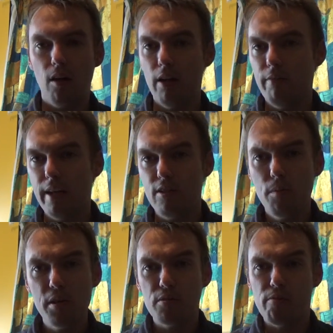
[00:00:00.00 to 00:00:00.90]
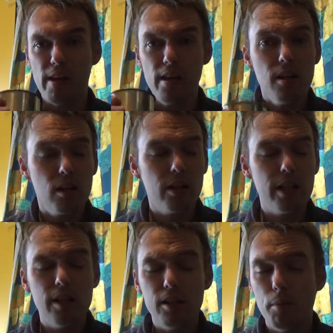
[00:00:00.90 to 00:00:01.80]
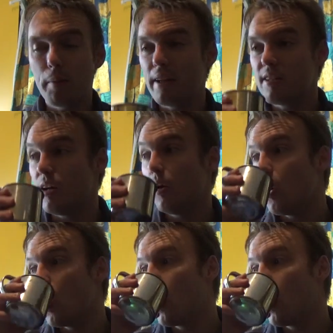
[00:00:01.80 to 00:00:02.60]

I've had too much V, and you might be able to tell.